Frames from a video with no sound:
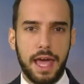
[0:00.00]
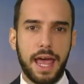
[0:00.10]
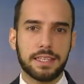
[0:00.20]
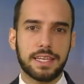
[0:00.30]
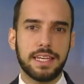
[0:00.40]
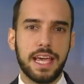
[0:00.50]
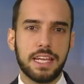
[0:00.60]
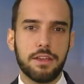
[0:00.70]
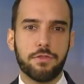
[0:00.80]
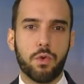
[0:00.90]
And as
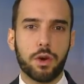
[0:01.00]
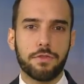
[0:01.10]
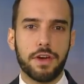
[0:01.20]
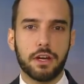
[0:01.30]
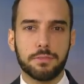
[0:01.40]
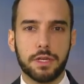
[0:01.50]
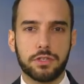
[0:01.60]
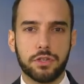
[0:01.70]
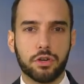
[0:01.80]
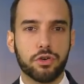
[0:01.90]
Canadian Foreign Affairs
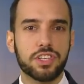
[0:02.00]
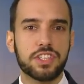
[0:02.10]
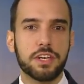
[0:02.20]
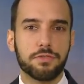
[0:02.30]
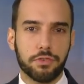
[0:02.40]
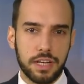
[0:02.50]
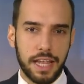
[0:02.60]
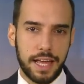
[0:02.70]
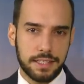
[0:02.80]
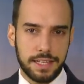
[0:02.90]
Minister Chrystia
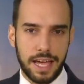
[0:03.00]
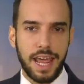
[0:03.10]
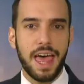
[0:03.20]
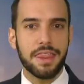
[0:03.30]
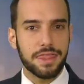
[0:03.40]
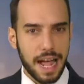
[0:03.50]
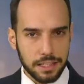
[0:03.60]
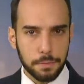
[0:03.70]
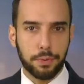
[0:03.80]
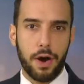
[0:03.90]
Freeland said,
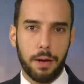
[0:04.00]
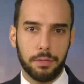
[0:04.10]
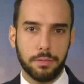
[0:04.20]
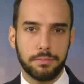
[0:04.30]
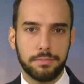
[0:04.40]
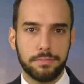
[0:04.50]
that's a problem.